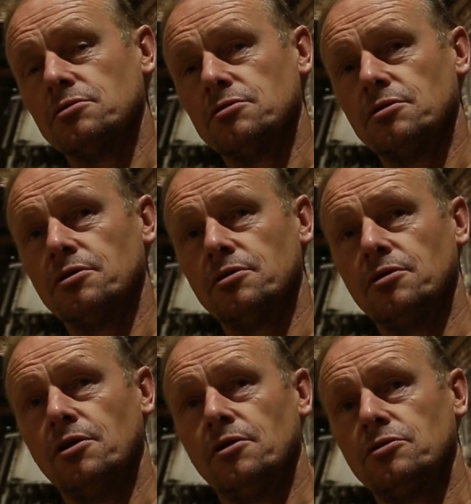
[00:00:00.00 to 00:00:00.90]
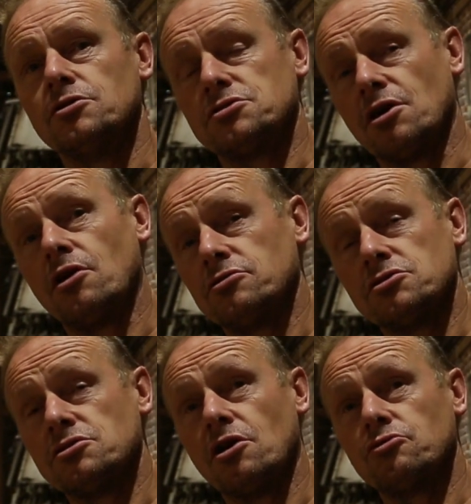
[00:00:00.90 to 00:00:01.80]
So the
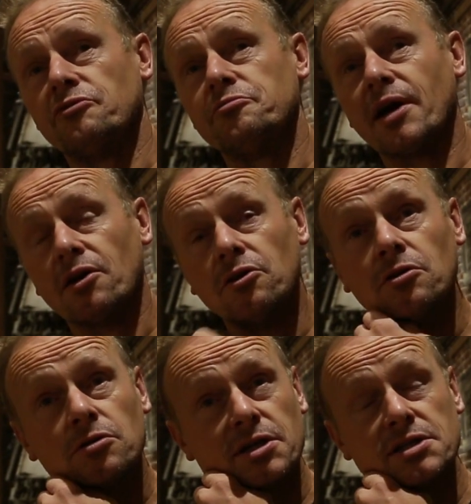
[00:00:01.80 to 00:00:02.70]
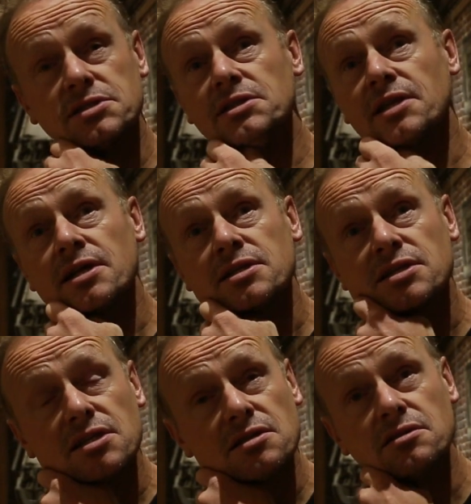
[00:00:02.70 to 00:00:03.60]
start with Merlot is in
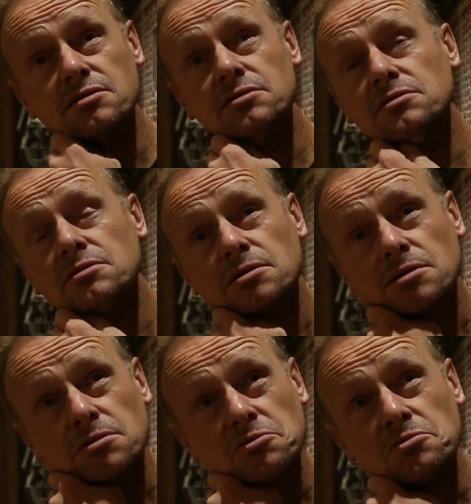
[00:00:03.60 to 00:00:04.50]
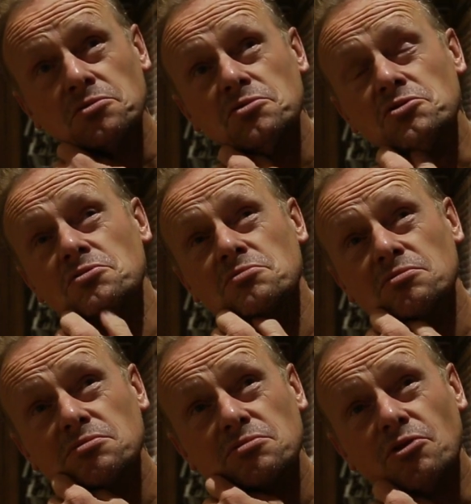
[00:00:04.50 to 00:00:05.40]
92
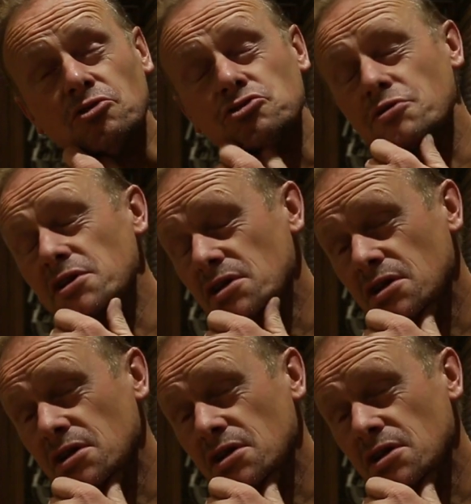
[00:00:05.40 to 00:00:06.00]
or 3